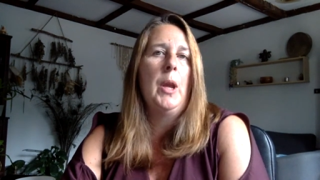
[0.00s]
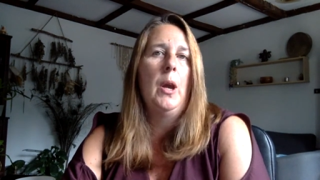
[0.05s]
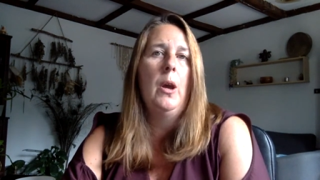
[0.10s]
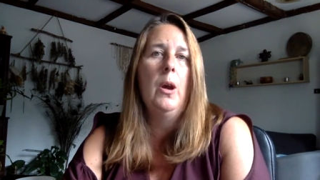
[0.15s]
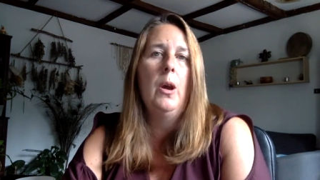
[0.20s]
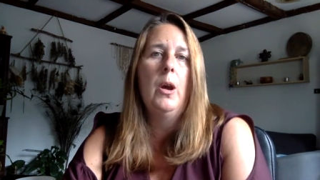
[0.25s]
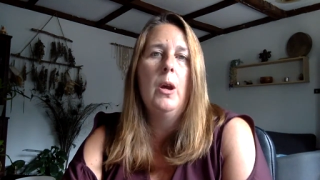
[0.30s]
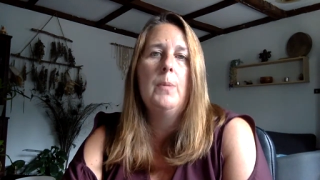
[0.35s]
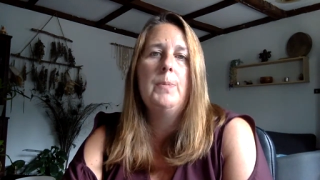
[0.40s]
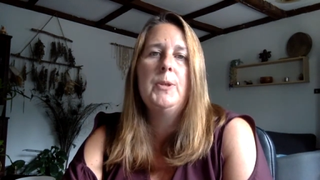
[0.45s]

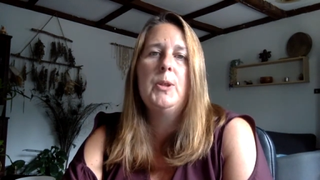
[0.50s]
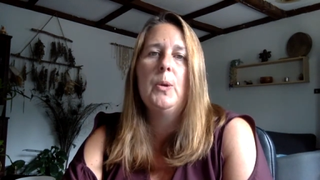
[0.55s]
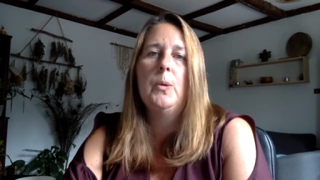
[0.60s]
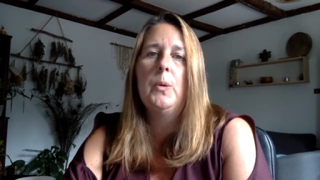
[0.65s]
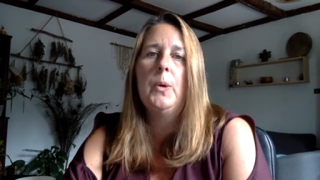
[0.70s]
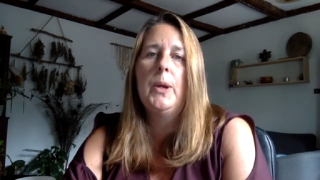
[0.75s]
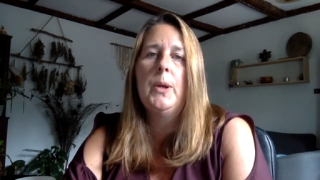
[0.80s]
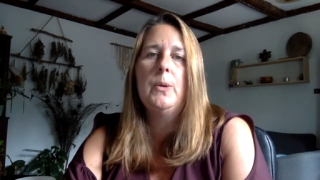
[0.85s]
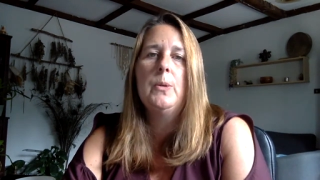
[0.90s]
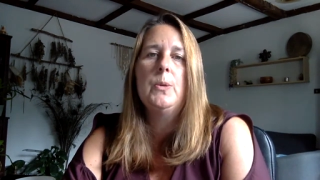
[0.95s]
herbs,
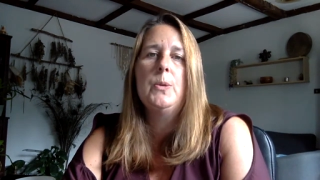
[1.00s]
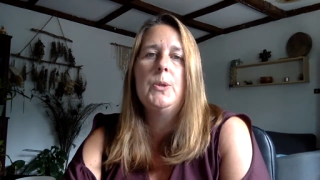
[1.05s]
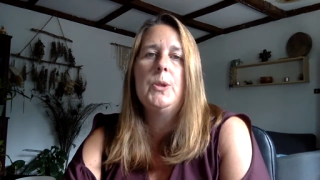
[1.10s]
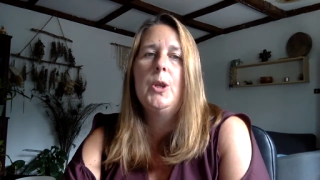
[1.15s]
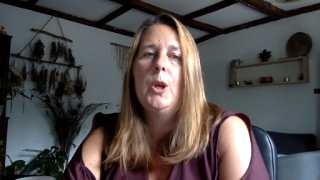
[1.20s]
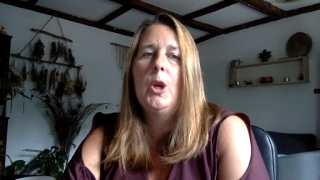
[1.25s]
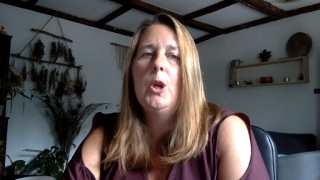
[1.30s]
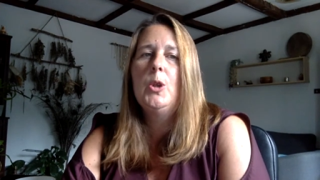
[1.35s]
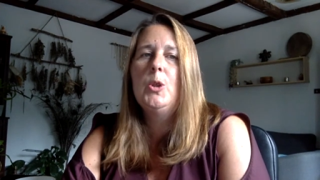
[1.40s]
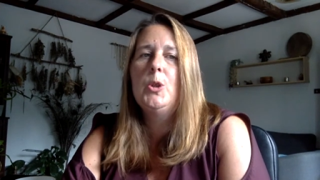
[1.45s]
oils,
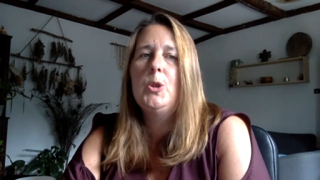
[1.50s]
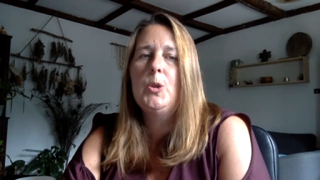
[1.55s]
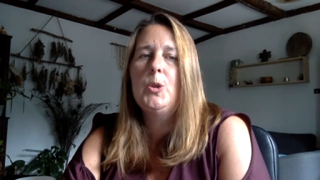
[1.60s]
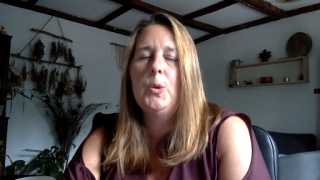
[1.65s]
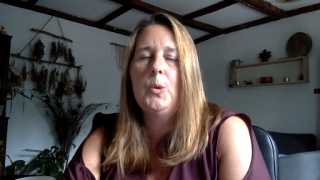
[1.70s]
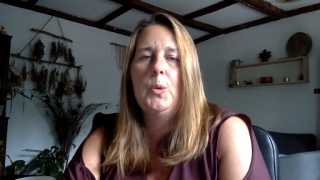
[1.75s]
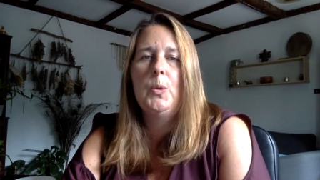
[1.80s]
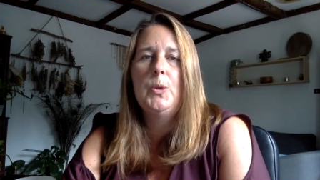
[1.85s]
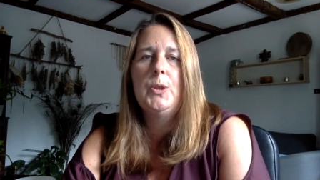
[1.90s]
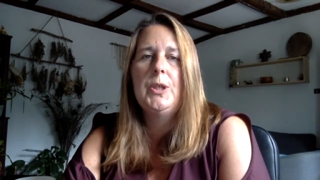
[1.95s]

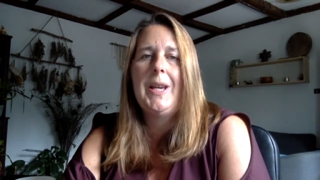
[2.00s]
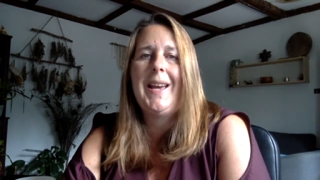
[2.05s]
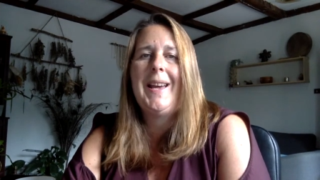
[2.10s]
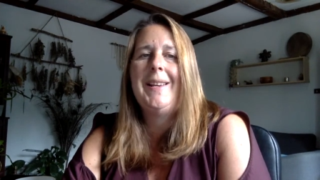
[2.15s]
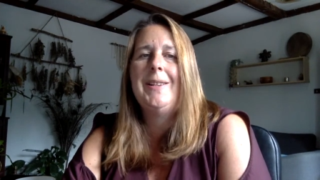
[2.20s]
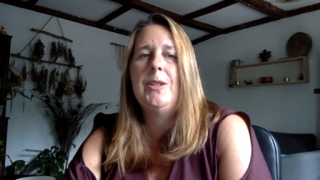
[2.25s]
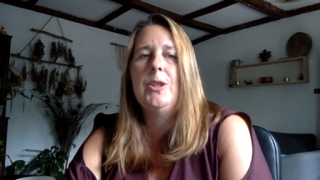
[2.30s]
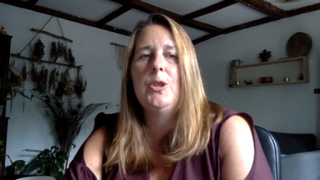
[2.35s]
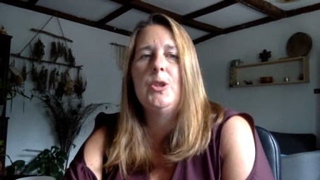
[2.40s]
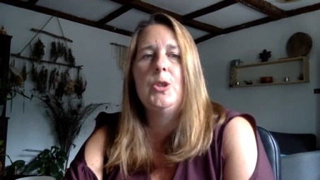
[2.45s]
salts,
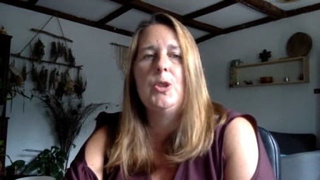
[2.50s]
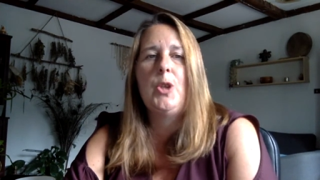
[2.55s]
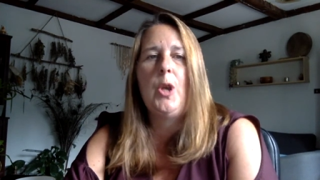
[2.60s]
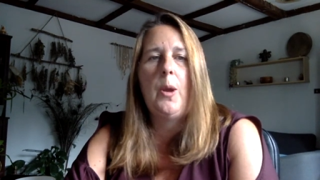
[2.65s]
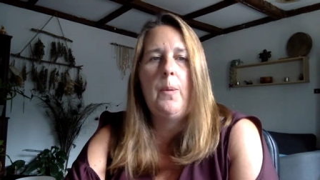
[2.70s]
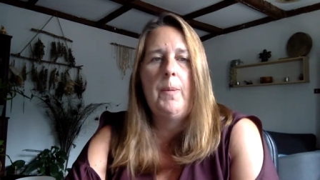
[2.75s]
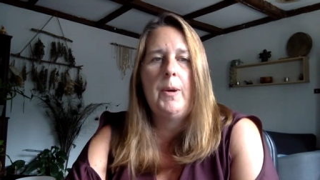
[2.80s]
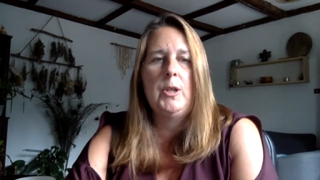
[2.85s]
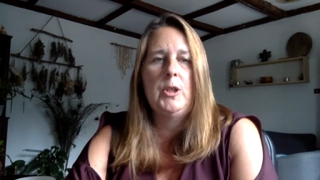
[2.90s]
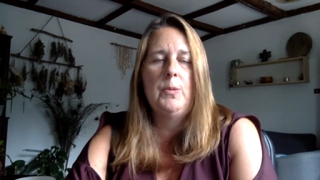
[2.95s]
and
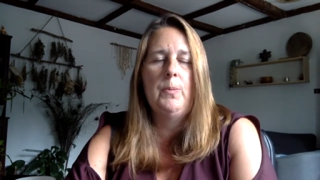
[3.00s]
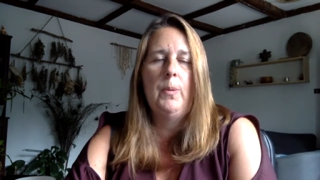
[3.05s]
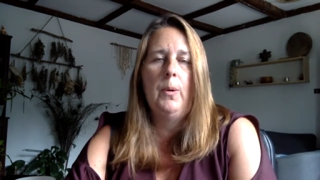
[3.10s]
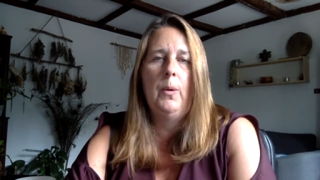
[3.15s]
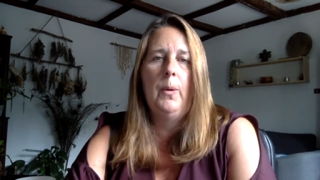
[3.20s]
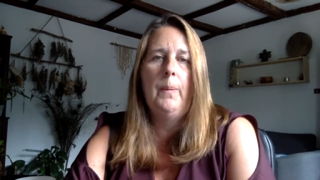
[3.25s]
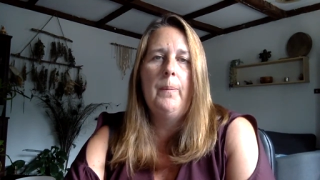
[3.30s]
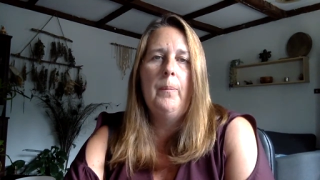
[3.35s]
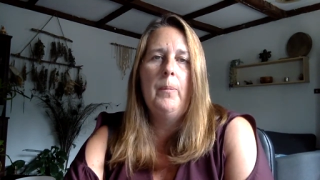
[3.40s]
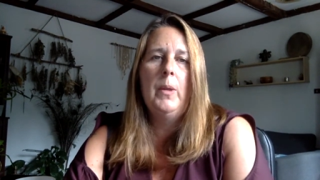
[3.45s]
so much
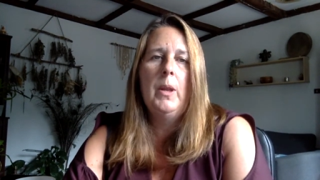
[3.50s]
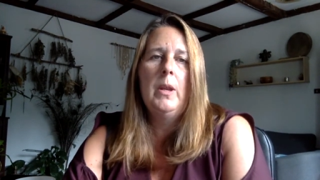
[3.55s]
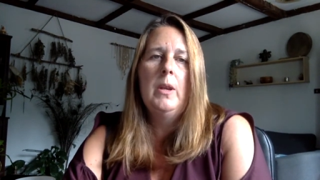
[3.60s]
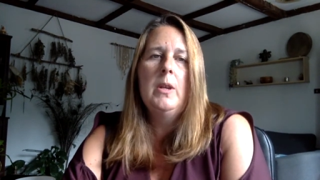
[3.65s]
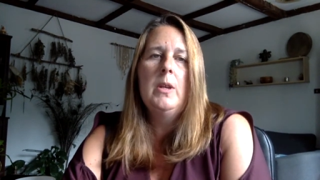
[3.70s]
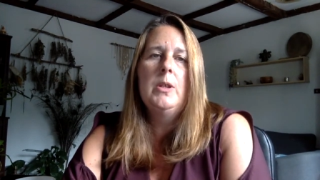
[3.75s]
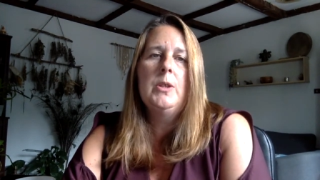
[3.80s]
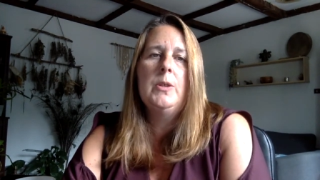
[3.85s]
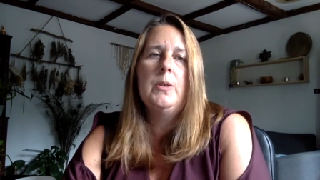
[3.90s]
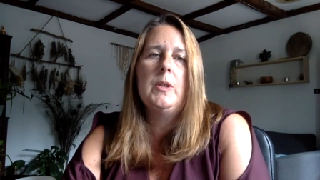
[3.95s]
more.
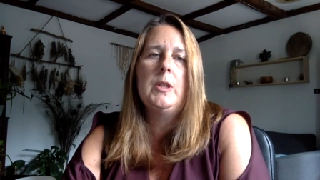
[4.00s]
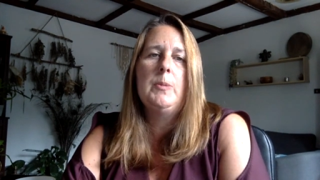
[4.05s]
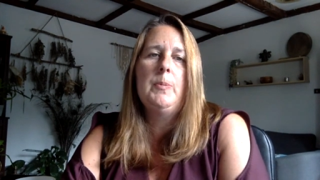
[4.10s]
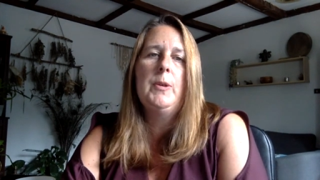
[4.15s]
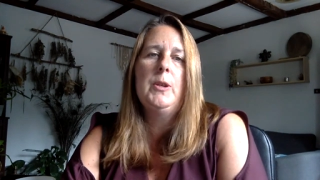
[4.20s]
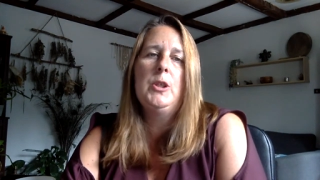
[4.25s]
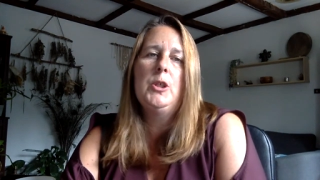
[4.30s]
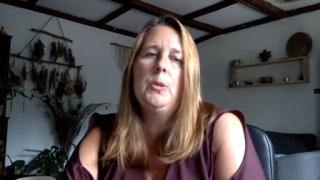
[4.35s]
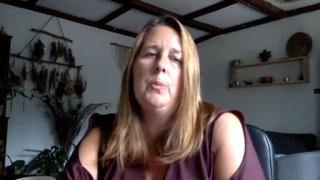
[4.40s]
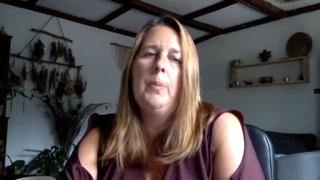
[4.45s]
So, a
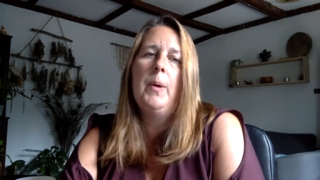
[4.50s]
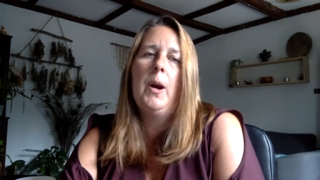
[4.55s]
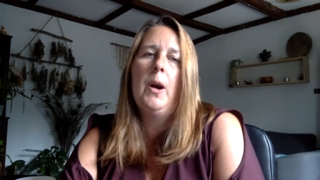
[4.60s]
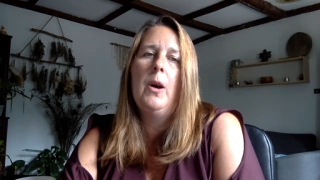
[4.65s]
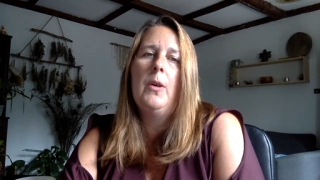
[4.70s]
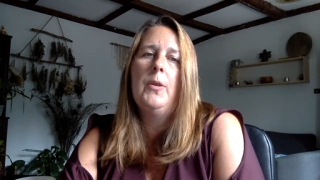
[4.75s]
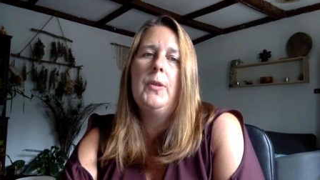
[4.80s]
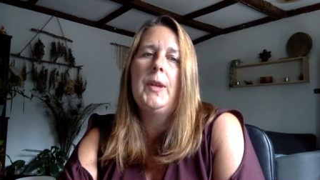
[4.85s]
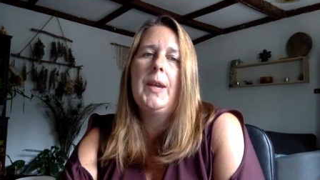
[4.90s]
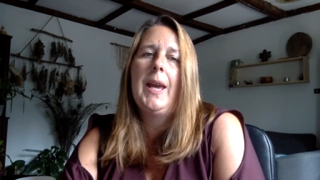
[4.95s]
spiritual
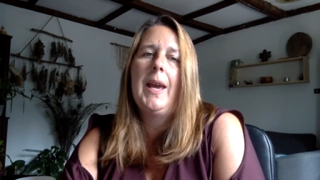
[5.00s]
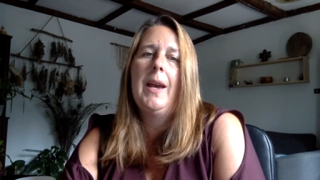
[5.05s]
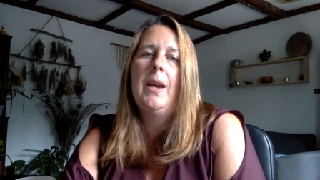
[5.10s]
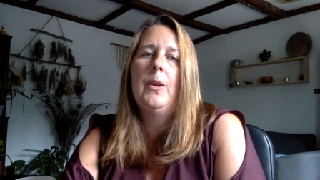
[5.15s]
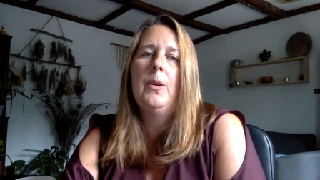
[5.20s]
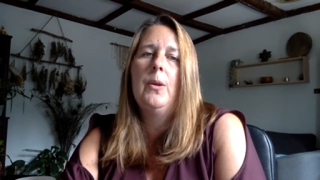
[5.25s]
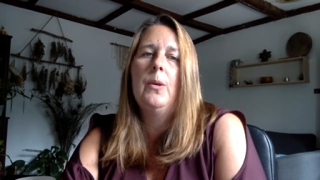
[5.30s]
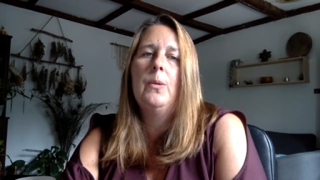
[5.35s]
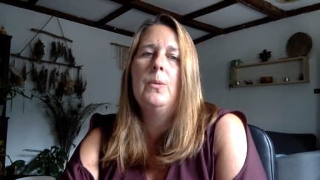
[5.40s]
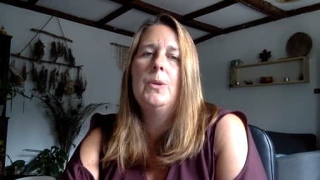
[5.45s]
bath
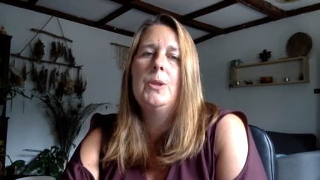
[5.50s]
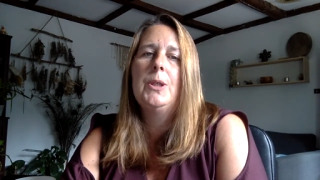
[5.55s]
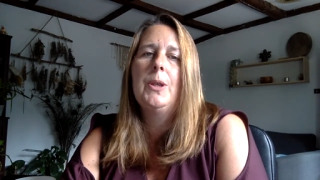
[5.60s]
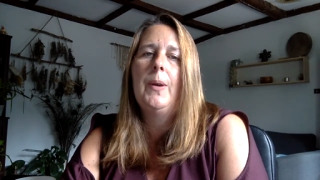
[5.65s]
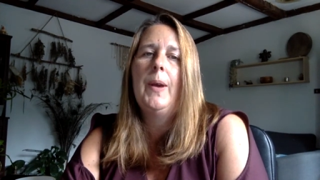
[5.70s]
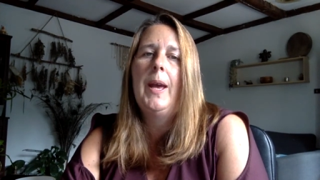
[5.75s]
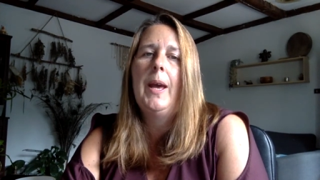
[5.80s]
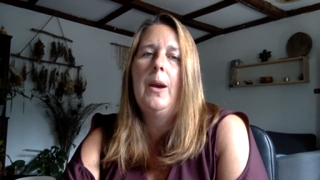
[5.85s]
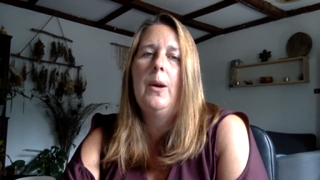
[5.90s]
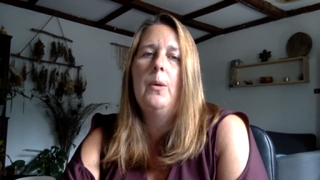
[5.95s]
can also
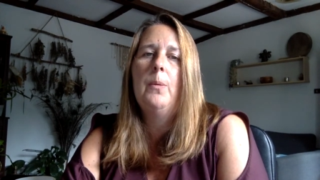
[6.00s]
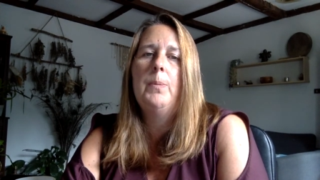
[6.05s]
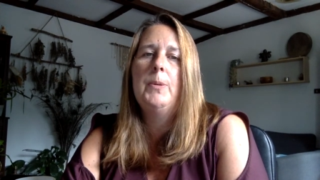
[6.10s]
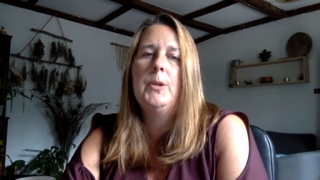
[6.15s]
help